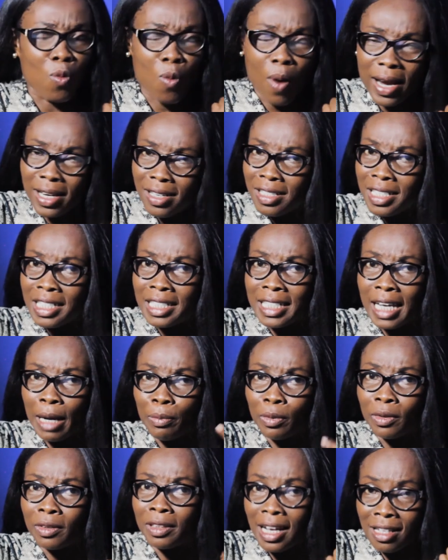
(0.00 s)
Why did it
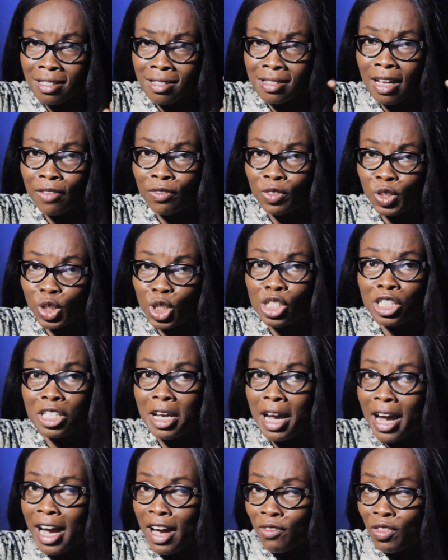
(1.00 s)
happen? That's staff
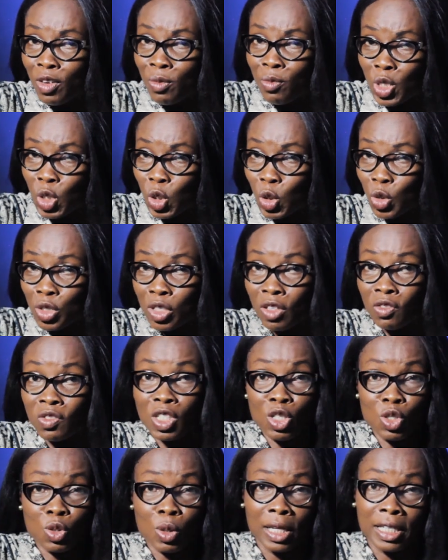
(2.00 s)
training you're having with yourself.
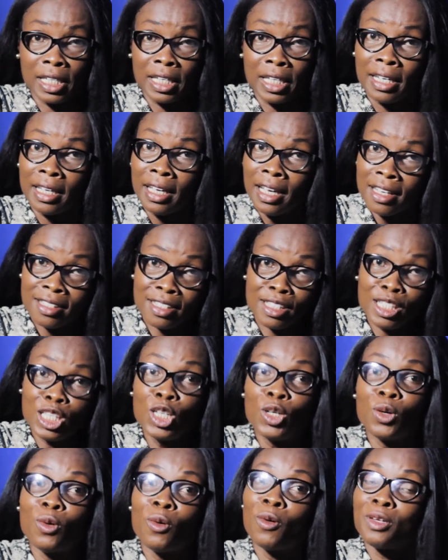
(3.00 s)
Since you are the
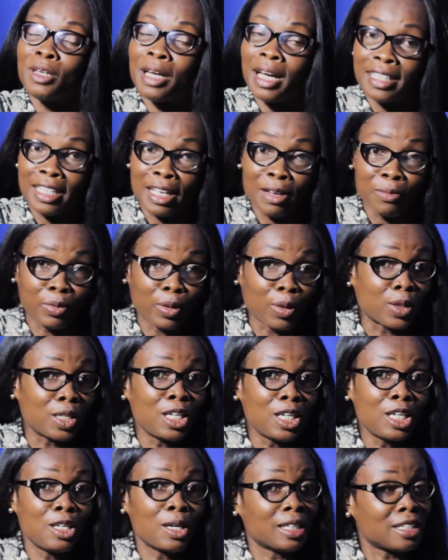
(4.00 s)
CEO, you are the
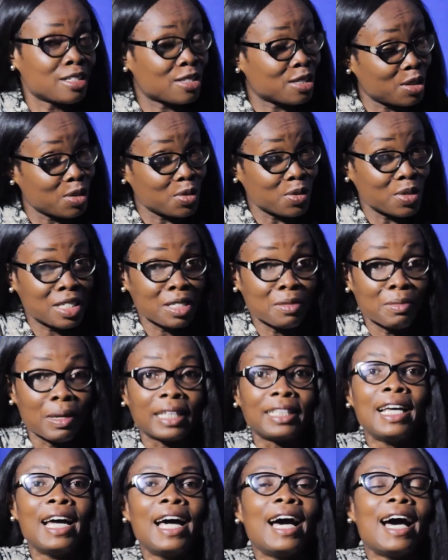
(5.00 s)
employee, you're the security
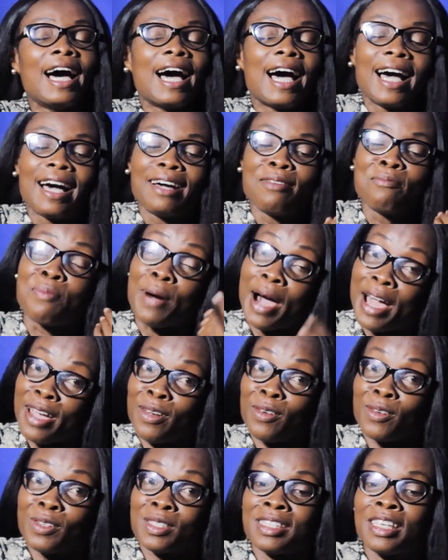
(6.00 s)
man, by
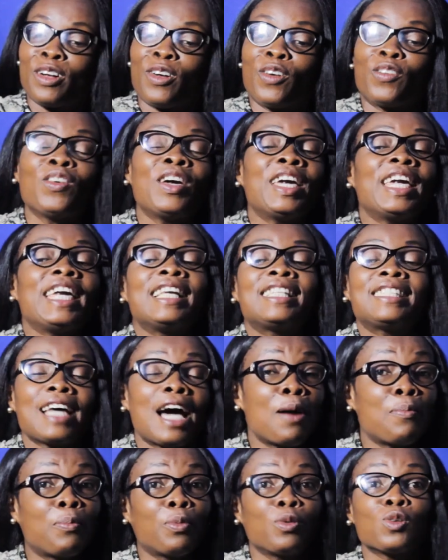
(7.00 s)
yourself. It
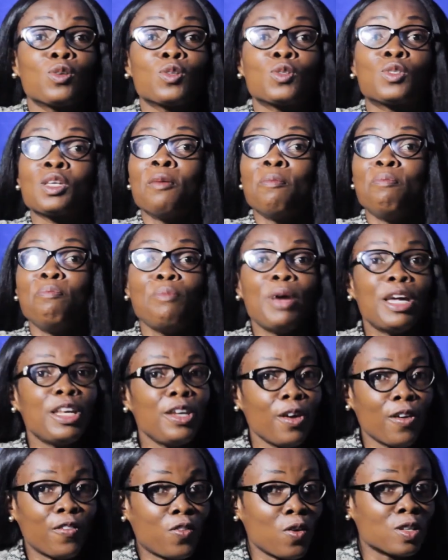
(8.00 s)
happens.
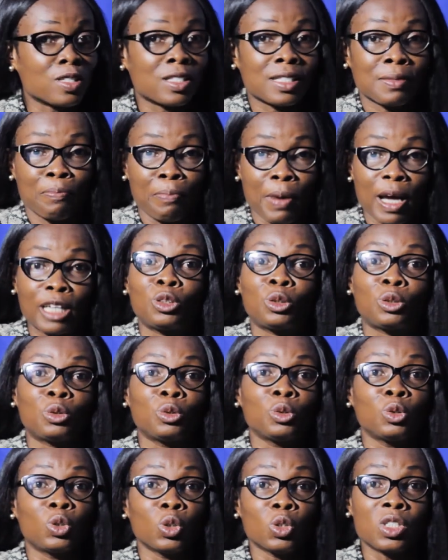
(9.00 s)
Many of us pass
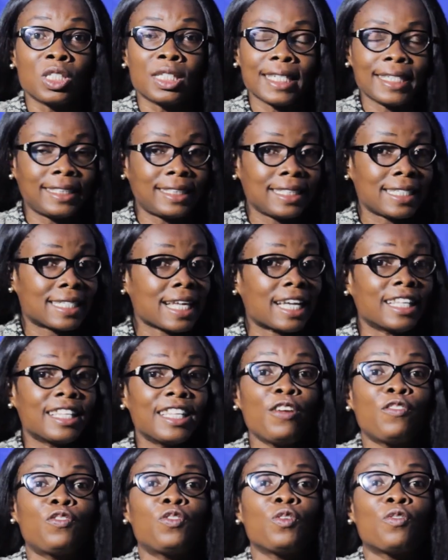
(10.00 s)
through those stages. And
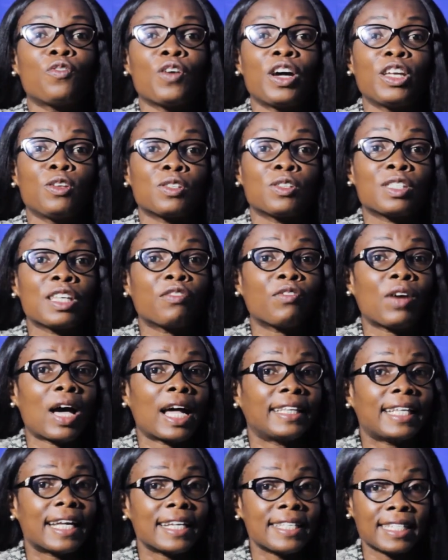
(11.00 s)
if you find yourself
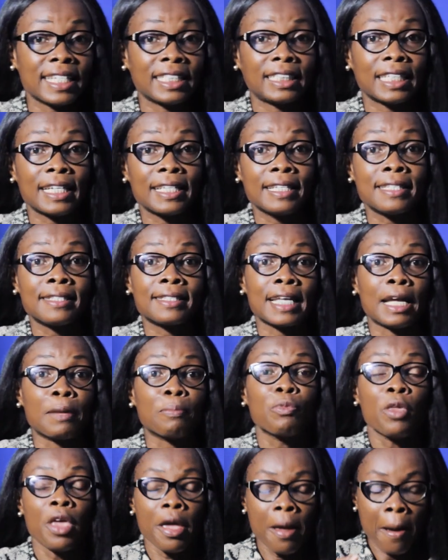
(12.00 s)
at that stage at this
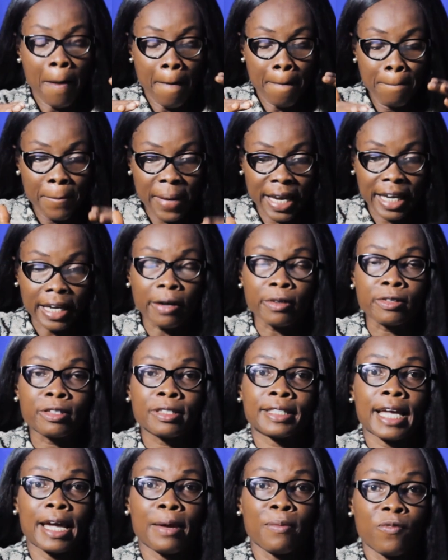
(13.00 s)
time, make out
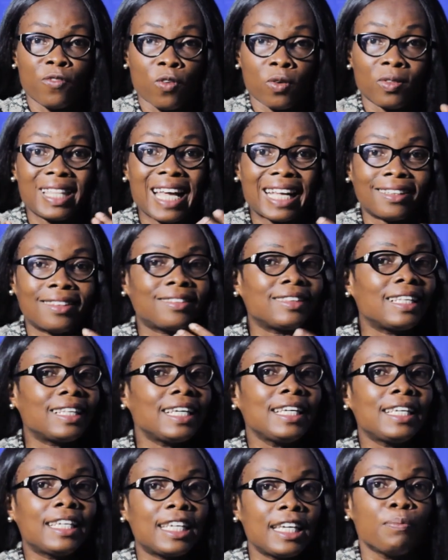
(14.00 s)
time for that
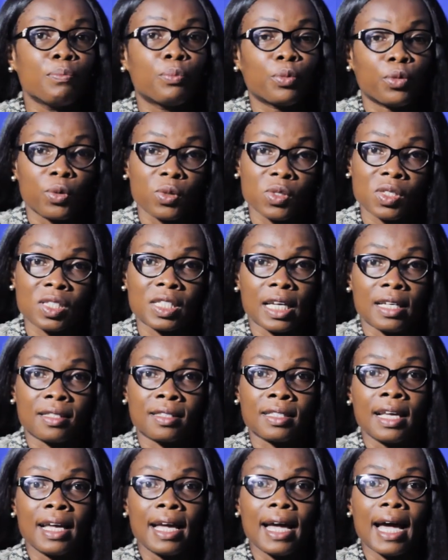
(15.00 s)
thinking
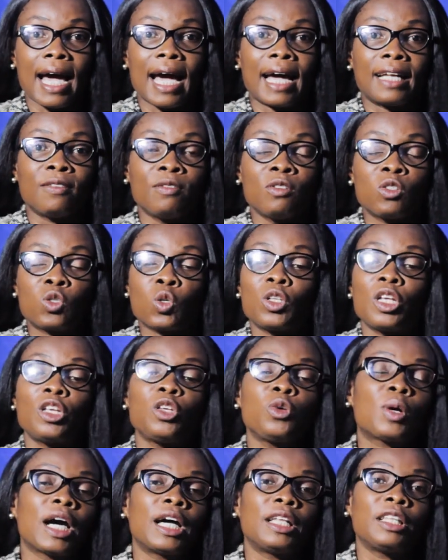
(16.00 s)
process, and so that
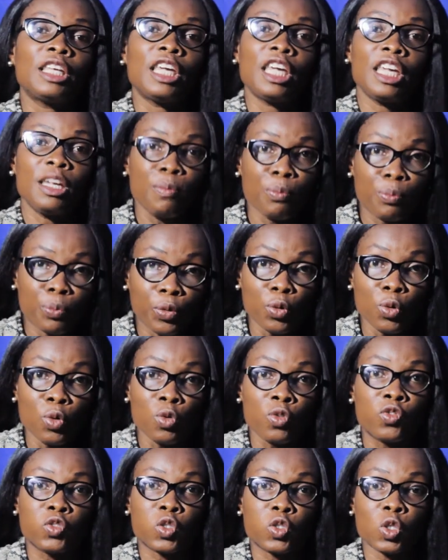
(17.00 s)
you can
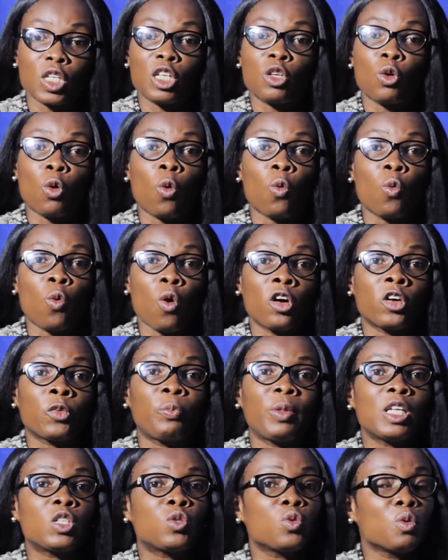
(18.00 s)
improve, so that your
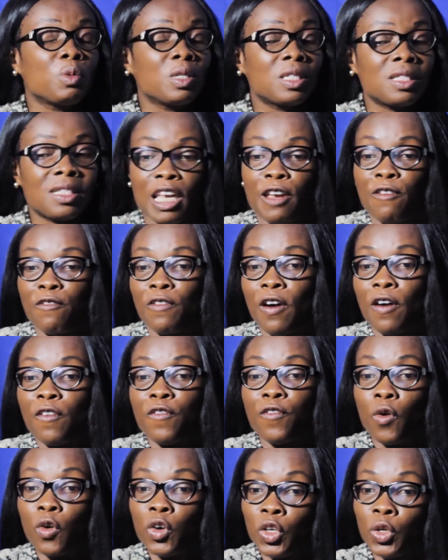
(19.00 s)
workplace will be safer
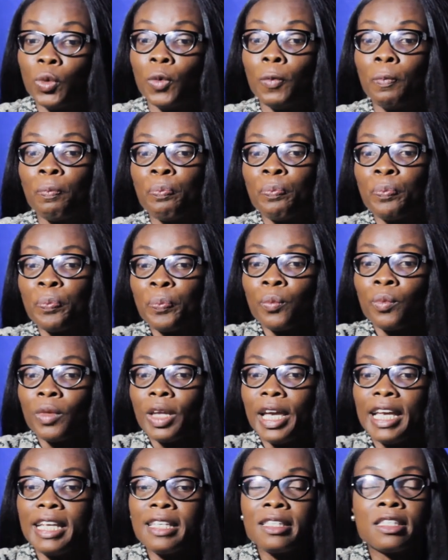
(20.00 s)
for you.
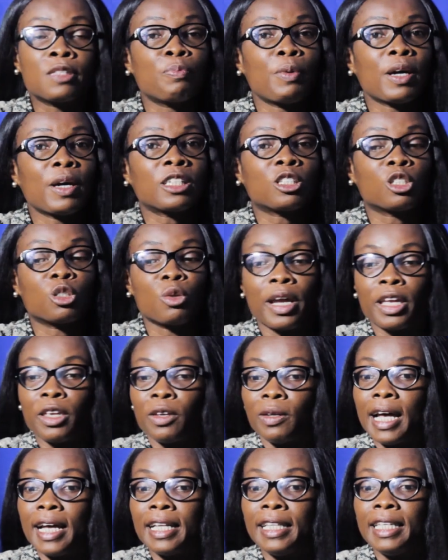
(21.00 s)
Inspect
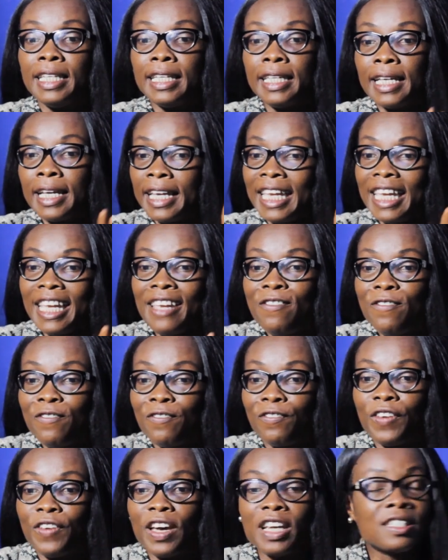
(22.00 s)
regularly.
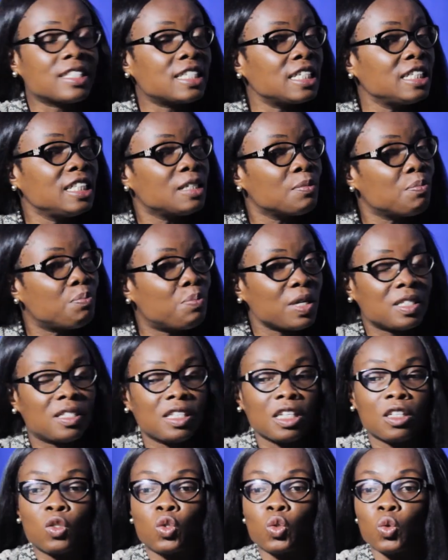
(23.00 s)
Invest in the
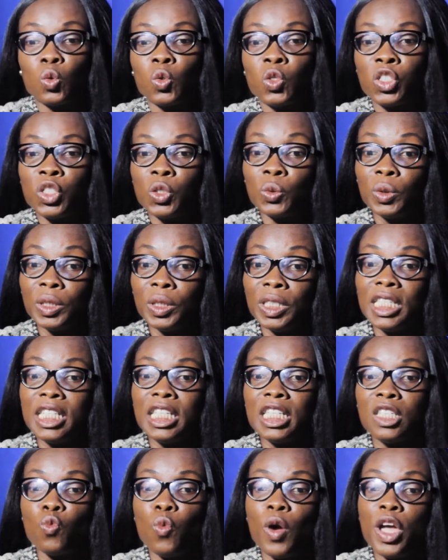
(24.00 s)
basic tools you
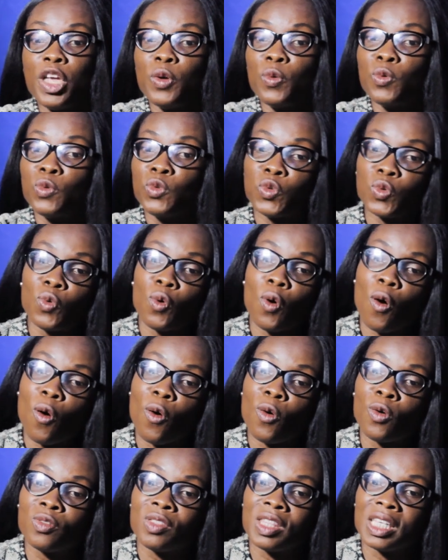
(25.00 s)
need. When you do
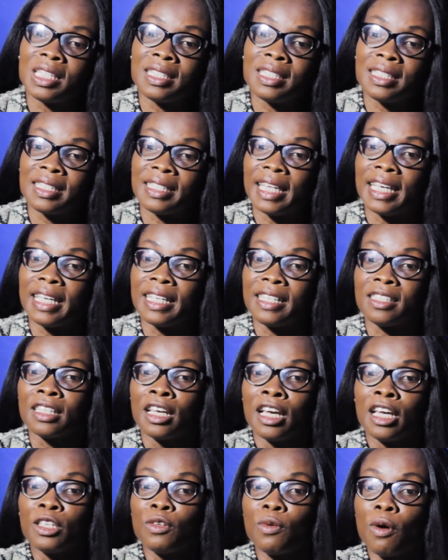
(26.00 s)
all these things,
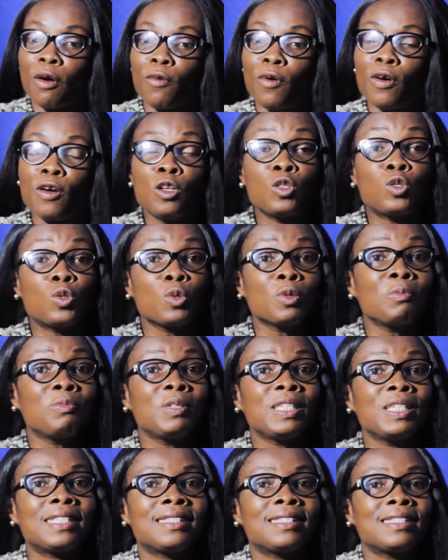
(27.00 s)
you're going to
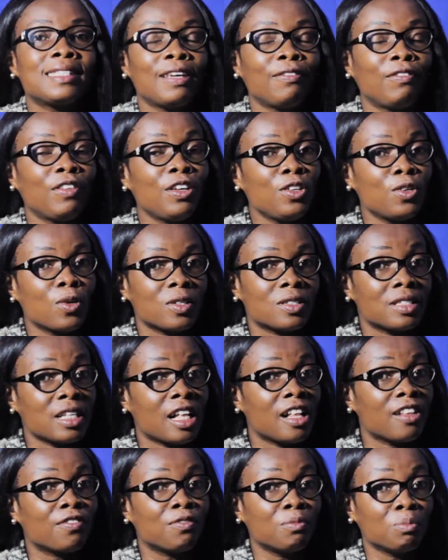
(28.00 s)
be saving
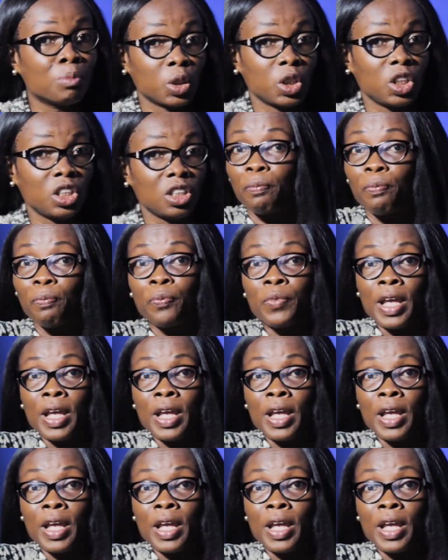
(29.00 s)
yourself money.